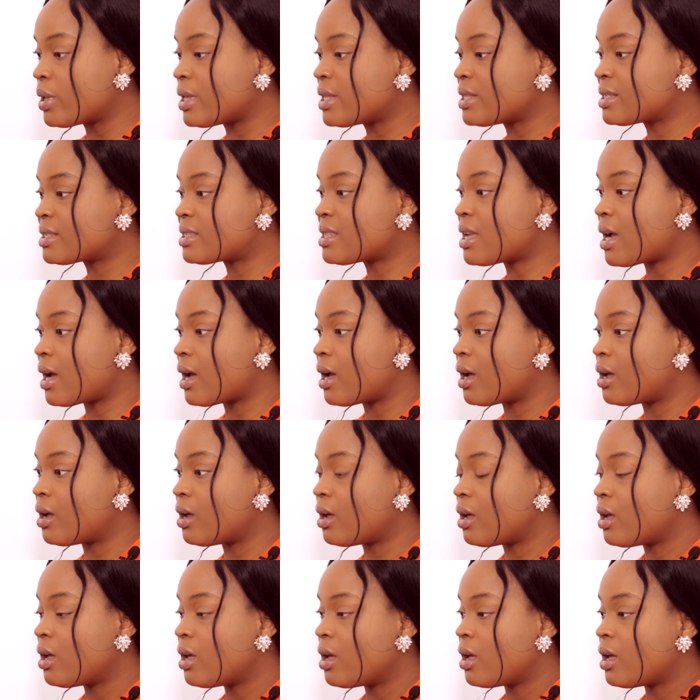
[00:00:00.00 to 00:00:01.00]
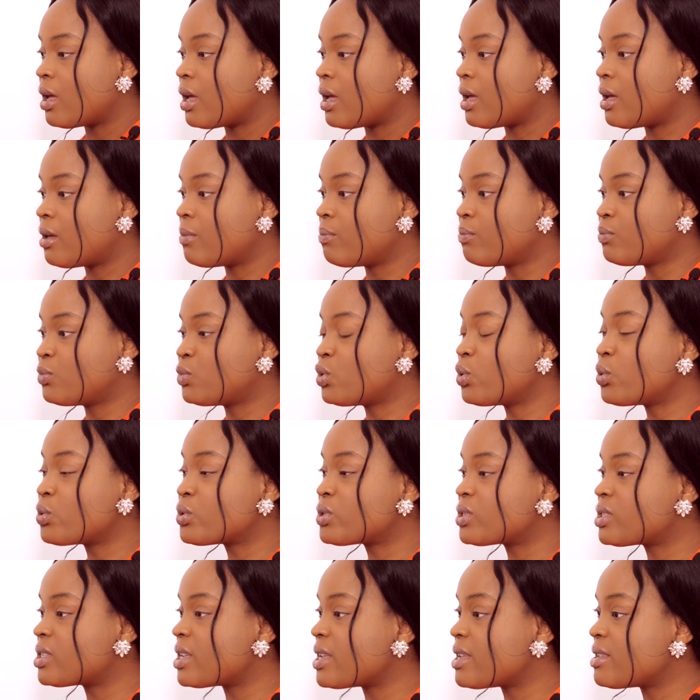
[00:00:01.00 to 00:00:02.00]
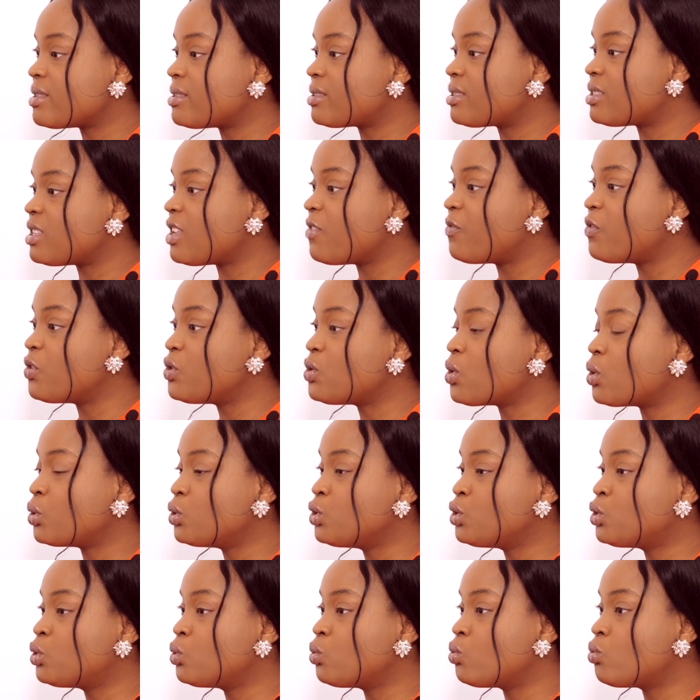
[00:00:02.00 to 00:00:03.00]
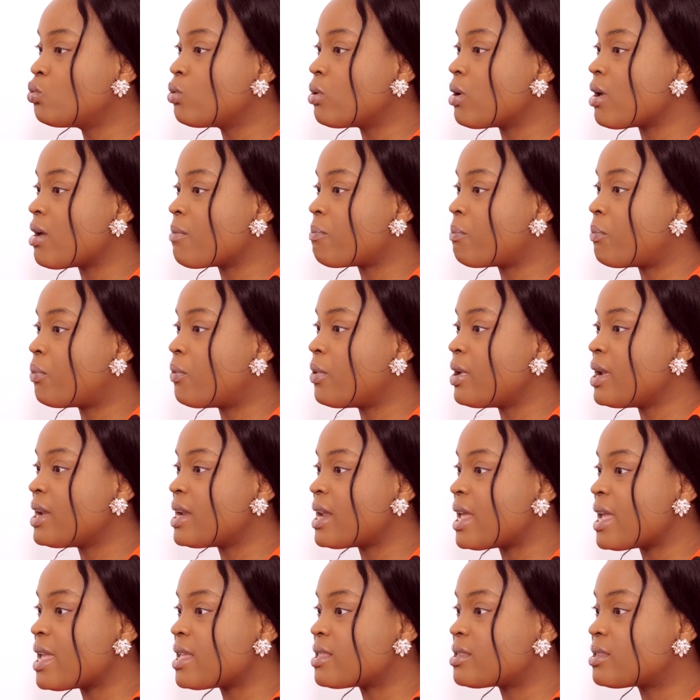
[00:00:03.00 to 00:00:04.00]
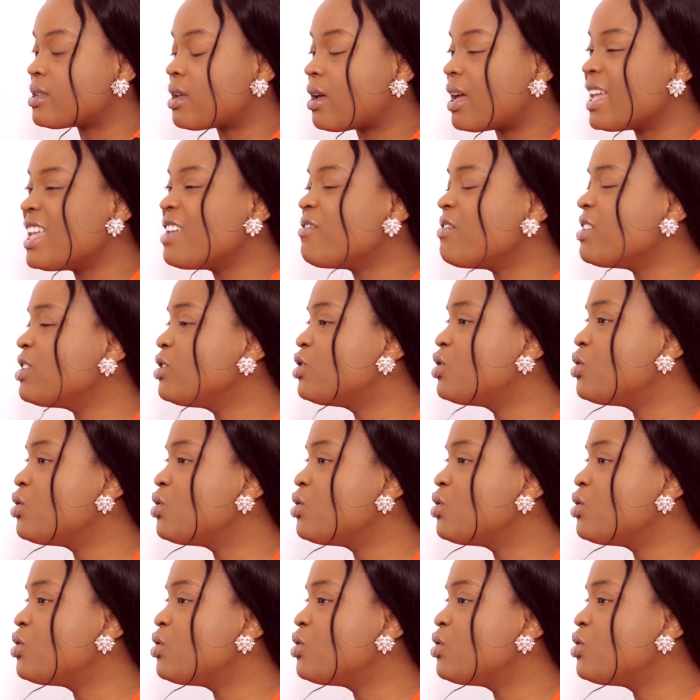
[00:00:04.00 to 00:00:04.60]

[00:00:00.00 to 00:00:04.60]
is that those things, if you don't do a prenatal, even